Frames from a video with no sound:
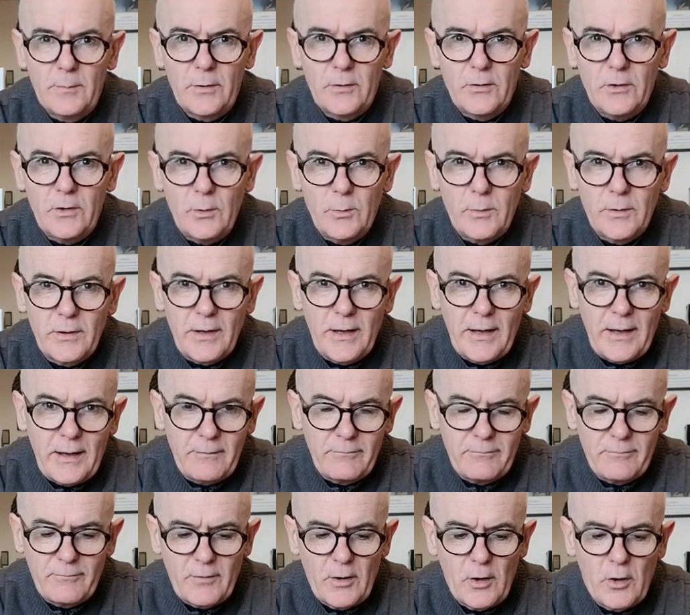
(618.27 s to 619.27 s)
but you would
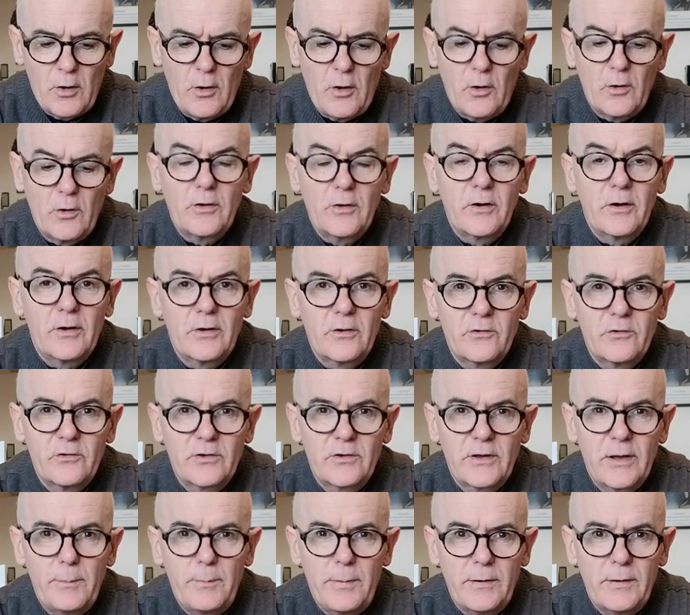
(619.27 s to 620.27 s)
have longer
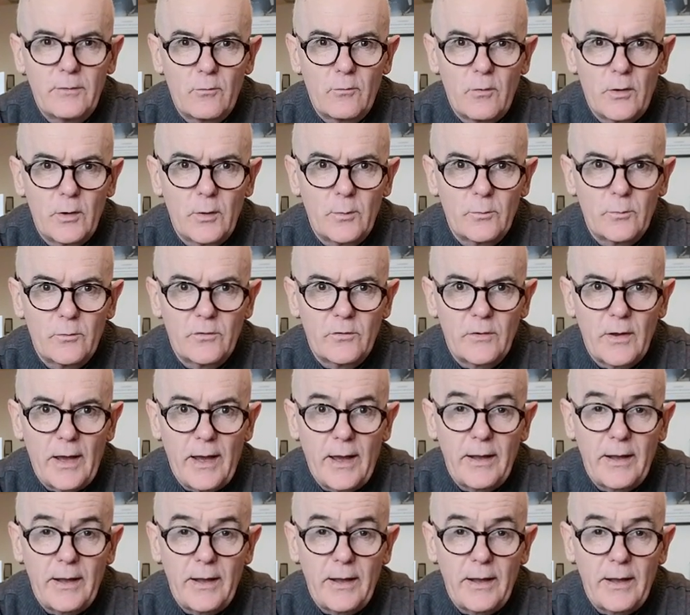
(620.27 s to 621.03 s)
skipping ropes.